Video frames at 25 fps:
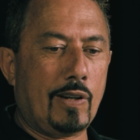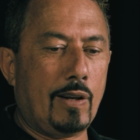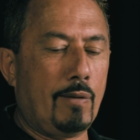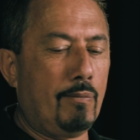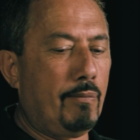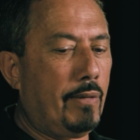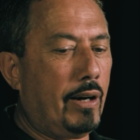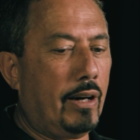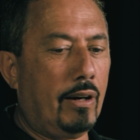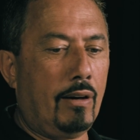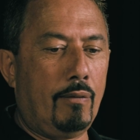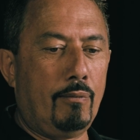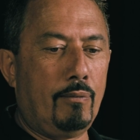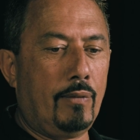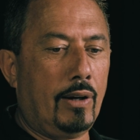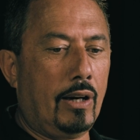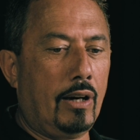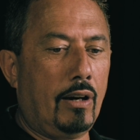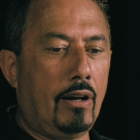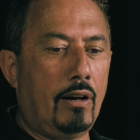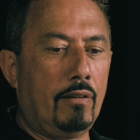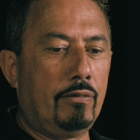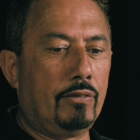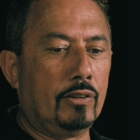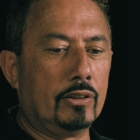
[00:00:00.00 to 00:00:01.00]
my
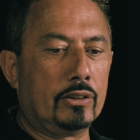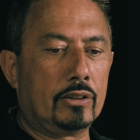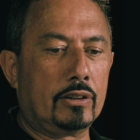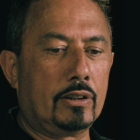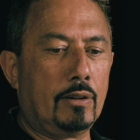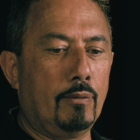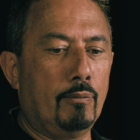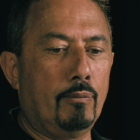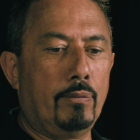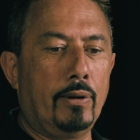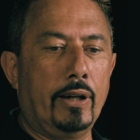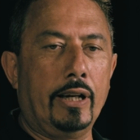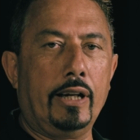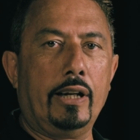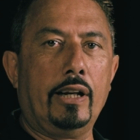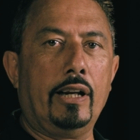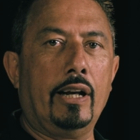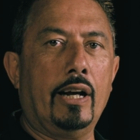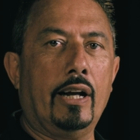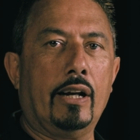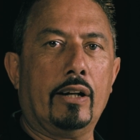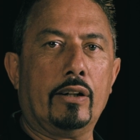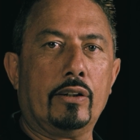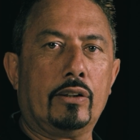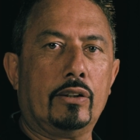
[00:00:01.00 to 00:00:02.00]
life was completely
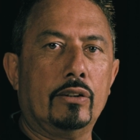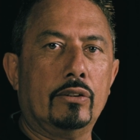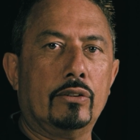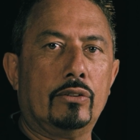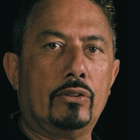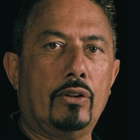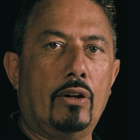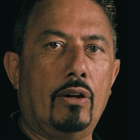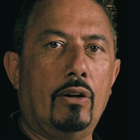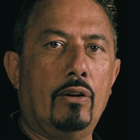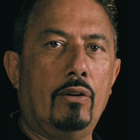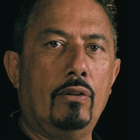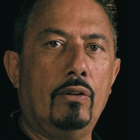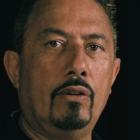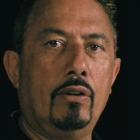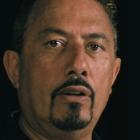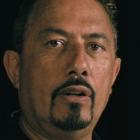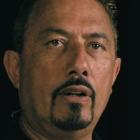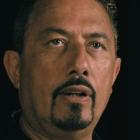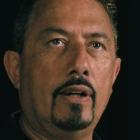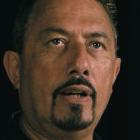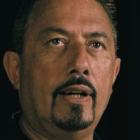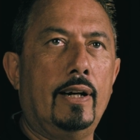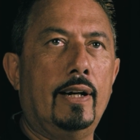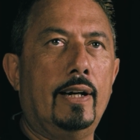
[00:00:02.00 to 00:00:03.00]
out of control.
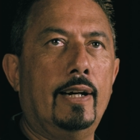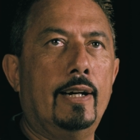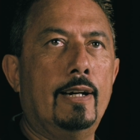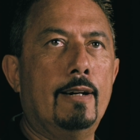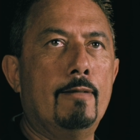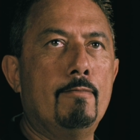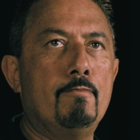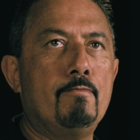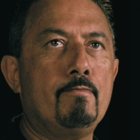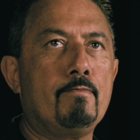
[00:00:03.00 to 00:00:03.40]
I'd